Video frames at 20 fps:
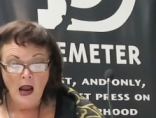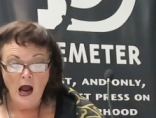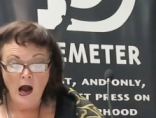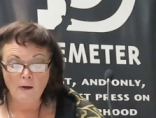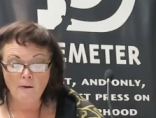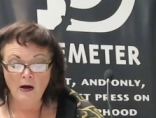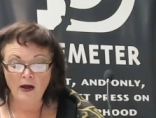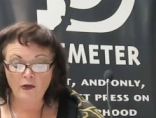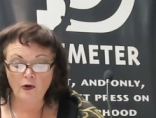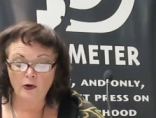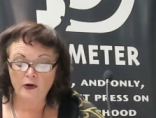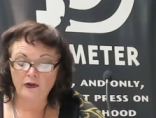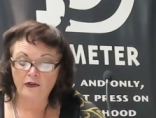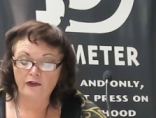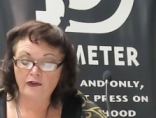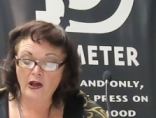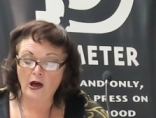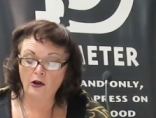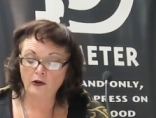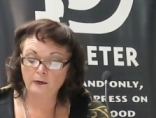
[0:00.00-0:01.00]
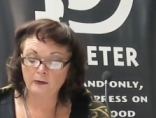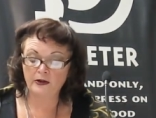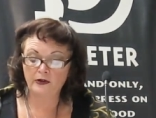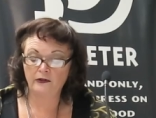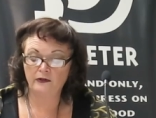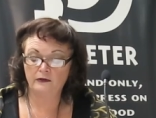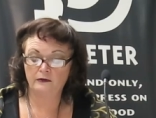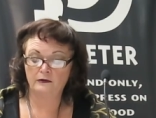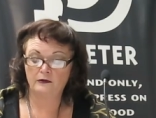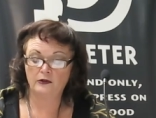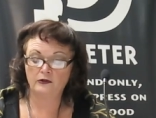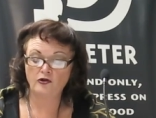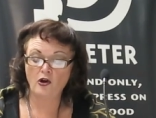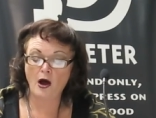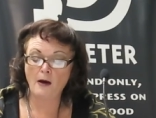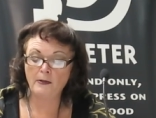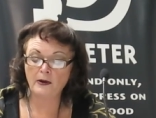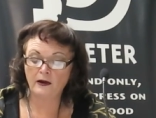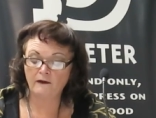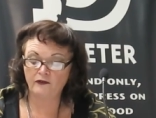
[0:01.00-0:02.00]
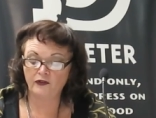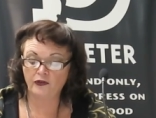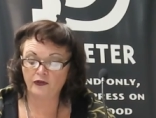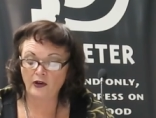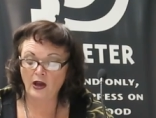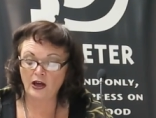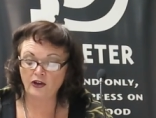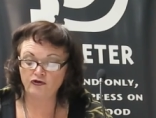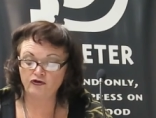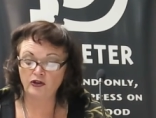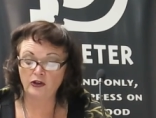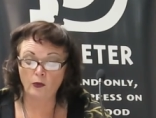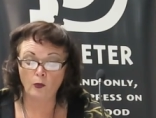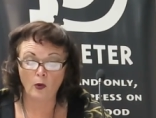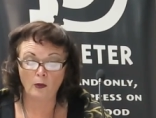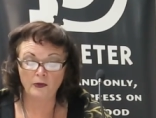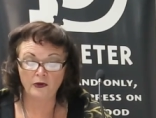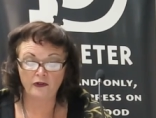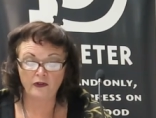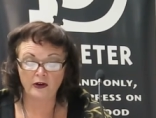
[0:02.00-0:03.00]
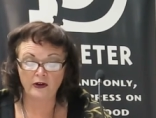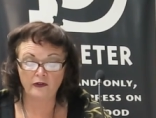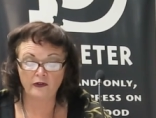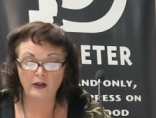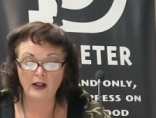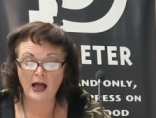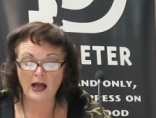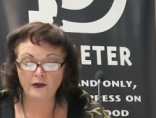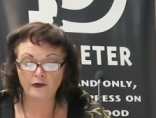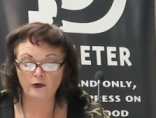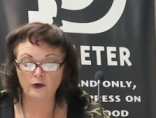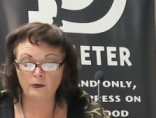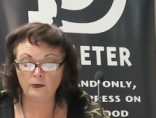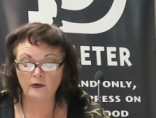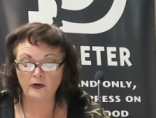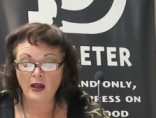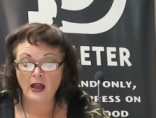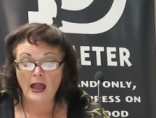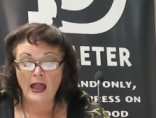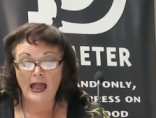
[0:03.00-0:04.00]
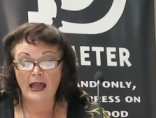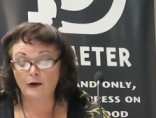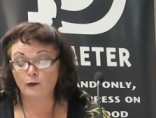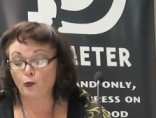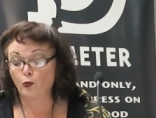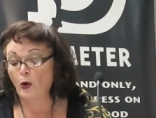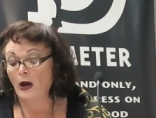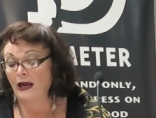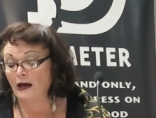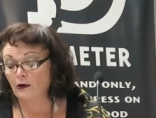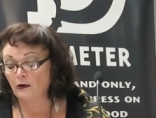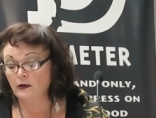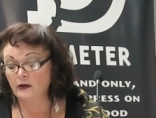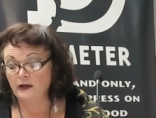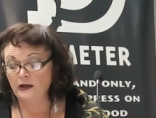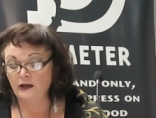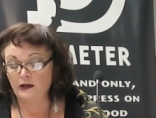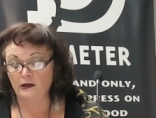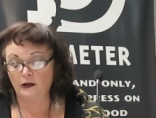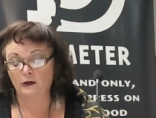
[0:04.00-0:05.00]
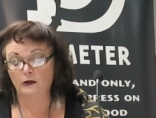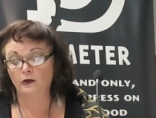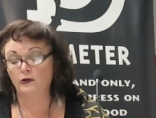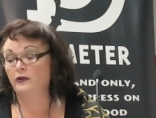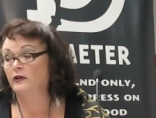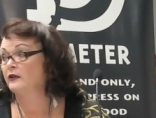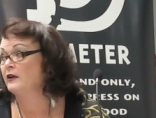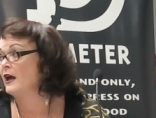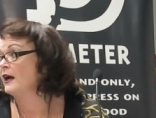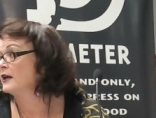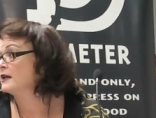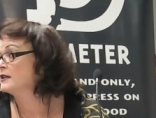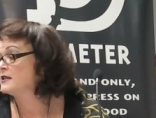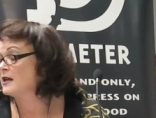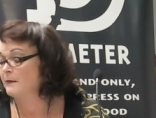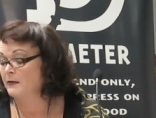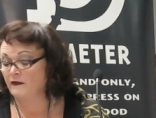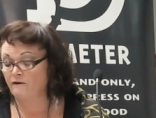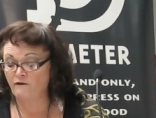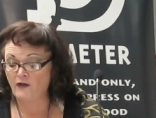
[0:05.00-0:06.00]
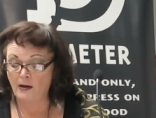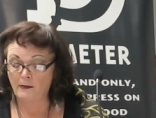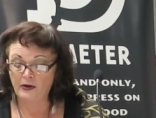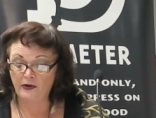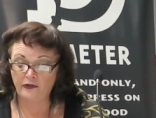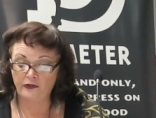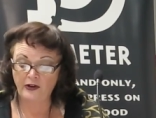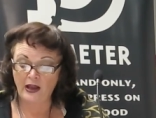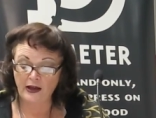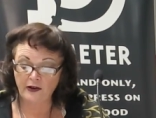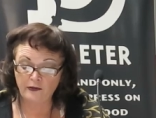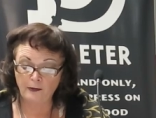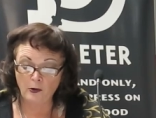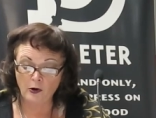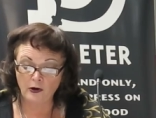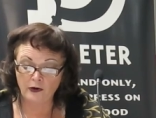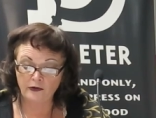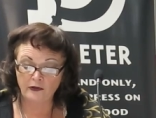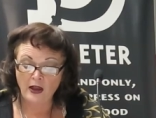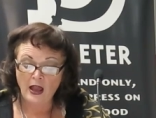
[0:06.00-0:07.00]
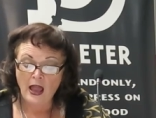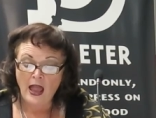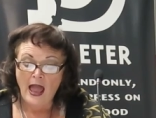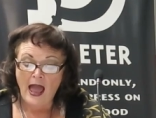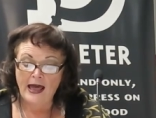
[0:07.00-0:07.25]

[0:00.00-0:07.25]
how motherhood is seldom a topic of discussion in women's studies classrooms and rarely included in academic feminist textbooks,